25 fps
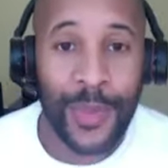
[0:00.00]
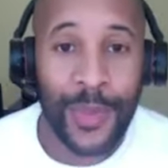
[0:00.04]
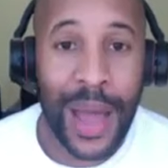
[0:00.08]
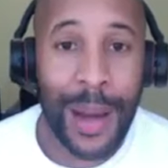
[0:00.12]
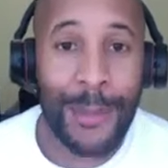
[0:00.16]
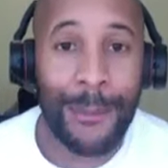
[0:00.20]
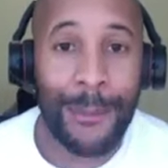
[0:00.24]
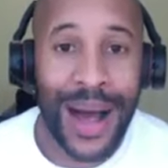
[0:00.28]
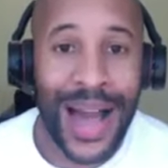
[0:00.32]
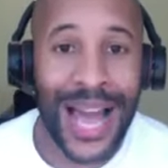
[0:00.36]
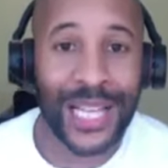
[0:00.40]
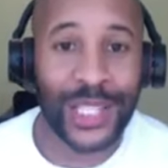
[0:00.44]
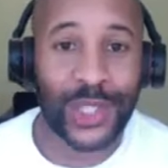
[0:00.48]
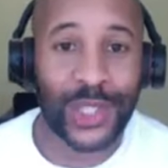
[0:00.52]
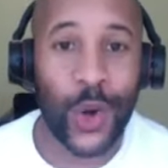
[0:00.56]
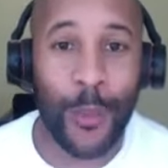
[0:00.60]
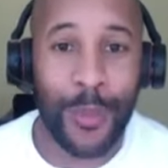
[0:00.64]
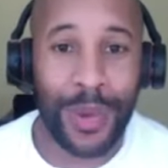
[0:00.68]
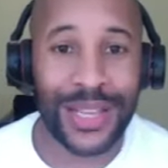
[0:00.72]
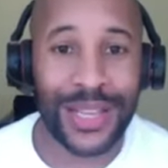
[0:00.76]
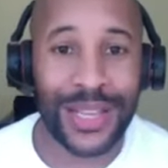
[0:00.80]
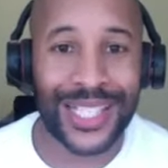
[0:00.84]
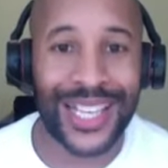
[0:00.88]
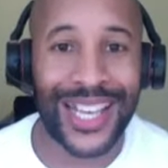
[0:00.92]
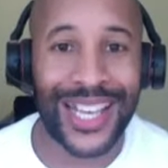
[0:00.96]
And my
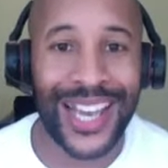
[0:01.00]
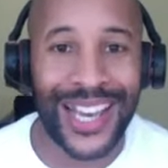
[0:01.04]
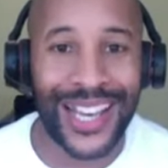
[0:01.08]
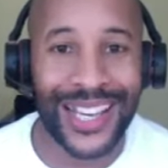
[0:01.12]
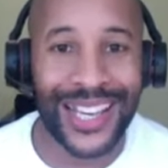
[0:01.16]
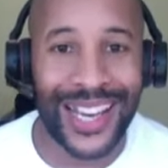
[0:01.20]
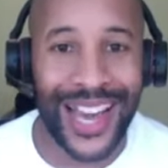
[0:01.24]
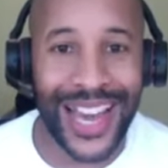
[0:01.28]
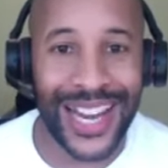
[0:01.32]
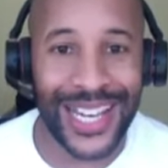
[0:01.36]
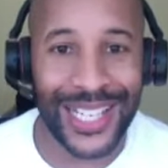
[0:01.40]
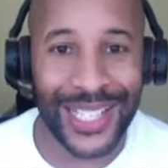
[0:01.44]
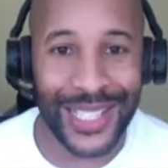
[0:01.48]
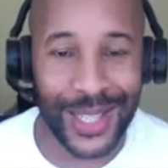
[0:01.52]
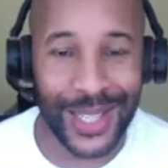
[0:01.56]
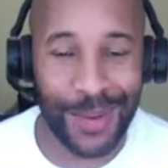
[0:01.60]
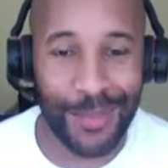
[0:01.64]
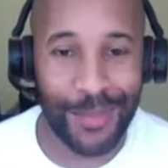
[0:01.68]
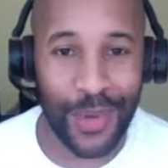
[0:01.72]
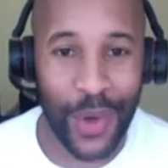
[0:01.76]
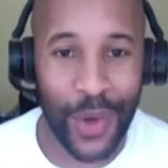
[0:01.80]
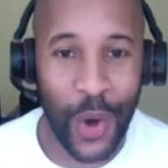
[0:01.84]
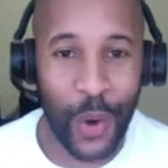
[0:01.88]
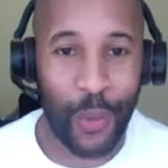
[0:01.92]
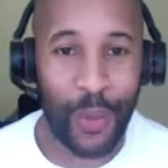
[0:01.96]
job is to engage
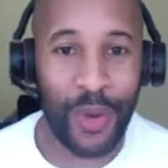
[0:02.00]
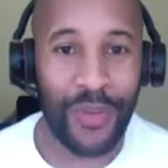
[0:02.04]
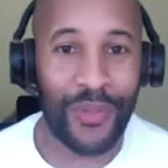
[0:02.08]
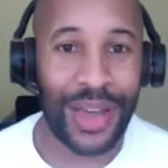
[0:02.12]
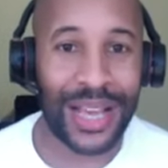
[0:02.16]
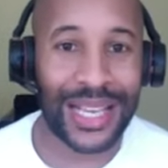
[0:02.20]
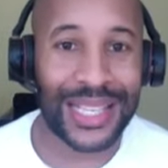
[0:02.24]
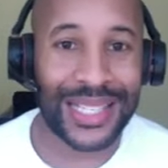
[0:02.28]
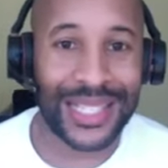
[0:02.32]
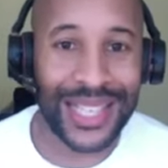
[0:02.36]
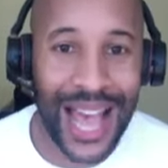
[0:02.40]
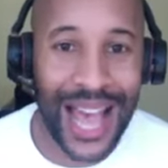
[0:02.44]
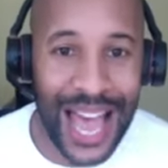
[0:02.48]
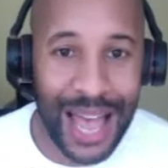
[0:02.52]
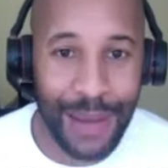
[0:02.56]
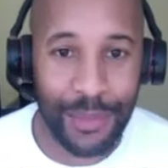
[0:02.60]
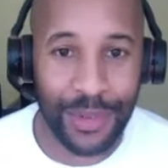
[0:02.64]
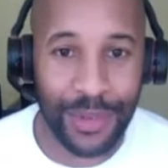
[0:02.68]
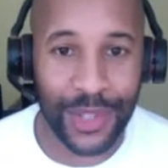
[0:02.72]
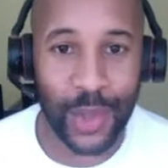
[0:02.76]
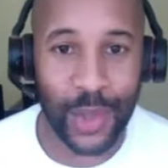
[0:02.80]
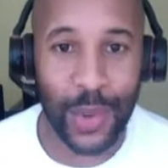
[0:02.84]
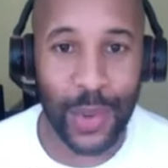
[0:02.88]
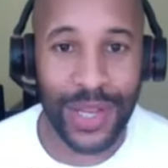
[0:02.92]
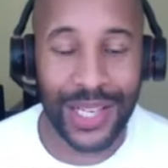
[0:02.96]
them with
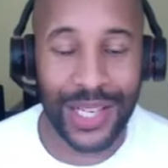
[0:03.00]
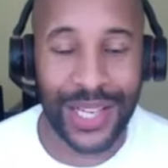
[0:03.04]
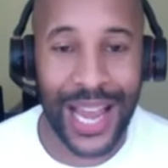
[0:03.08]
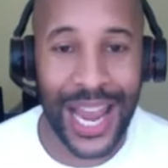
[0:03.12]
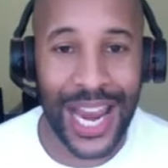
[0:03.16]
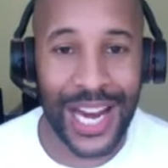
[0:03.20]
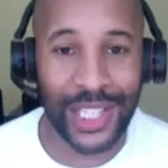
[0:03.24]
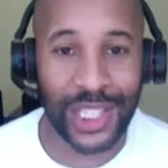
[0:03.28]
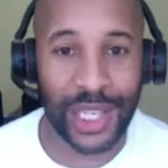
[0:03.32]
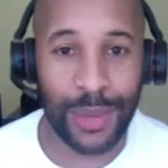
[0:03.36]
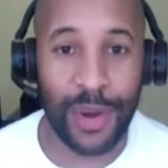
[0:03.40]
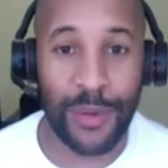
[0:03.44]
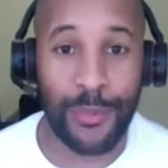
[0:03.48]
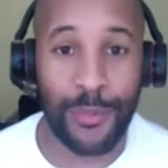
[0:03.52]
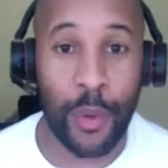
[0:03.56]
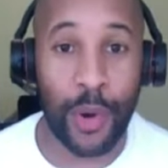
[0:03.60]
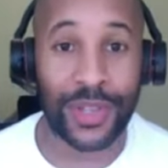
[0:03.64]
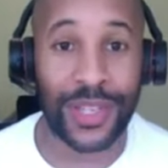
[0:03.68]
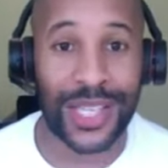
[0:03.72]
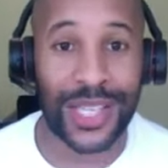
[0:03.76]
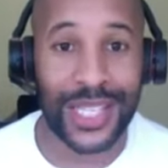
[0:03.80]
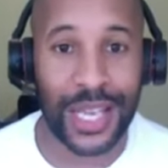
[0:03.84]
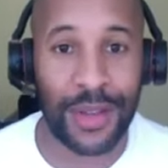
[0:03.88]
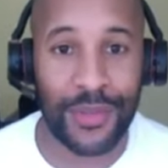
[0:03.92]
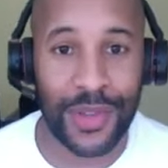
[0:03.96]
excitement, to engage them in
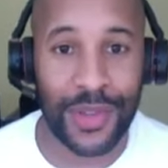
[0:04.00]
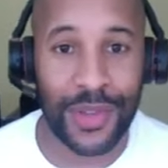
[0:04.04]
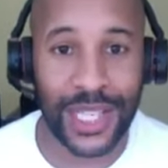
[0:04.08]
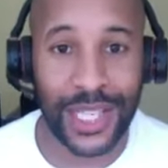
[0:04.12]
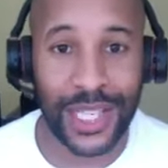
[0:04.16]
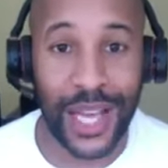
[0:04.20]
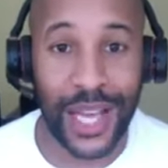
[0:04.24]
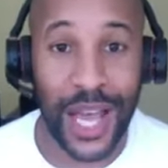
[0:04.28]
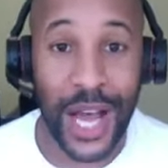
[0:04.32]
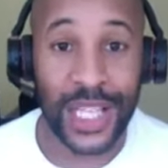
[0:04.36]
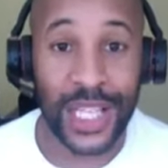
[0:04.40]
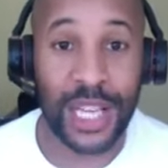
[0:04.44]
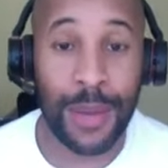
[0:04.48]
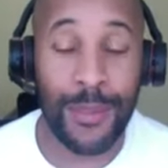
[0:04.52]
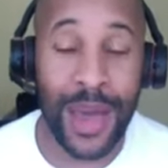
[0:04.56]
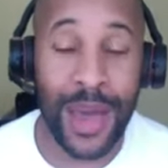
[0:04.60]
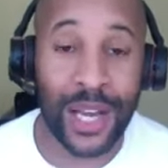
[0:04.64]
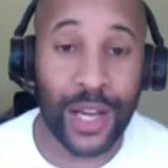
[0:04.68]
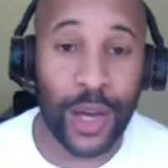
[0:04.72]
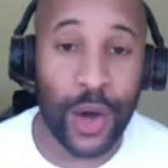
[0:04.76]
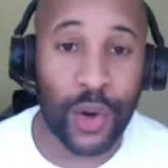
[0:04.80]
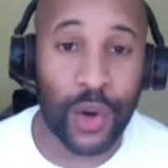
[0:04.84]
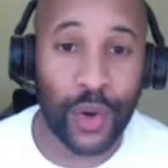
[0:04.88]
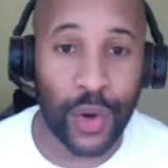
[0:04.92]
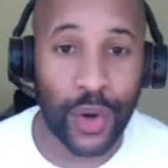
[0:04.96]
positivity, to
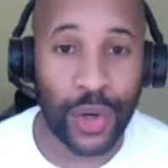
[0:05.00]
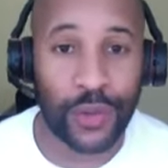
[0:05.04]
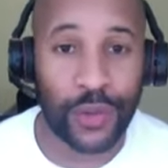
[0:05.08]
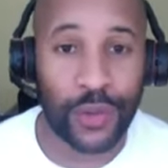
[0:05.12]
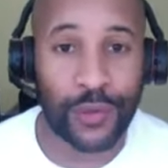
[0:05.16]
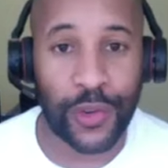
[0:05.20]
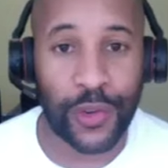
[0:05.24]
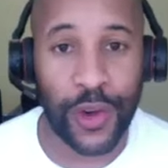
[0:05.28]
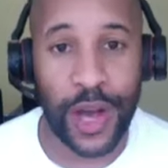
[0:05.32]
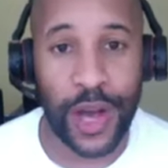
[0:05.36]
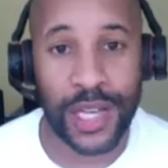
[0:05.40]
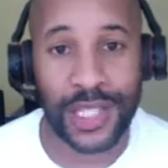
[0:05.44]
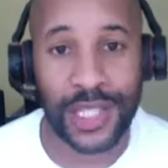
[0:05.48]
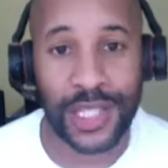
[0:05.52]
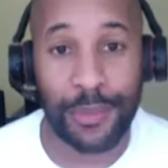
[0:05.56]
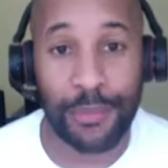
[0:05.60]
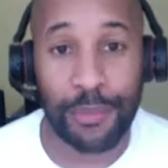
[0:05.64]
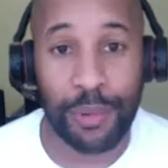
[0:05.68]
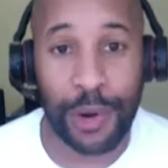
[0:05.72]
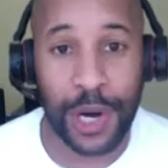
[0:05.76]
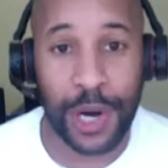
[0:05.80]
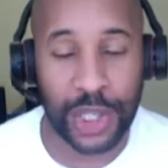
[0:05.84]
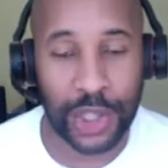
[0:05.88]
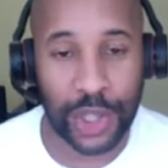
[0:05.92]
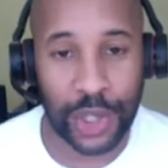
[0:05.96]
make a good first
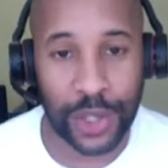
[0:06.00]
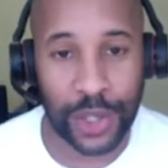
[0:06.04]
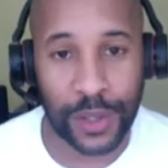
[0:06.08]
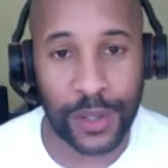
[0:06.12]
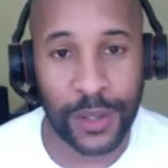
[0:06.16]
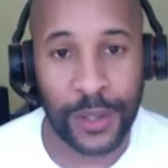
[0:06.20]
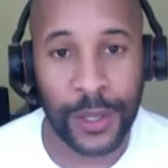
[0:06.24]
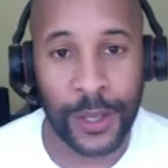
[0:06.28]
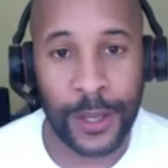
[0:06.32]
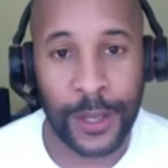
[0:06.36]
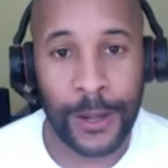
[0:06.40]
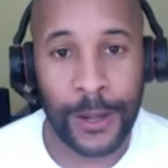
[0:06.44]
impression.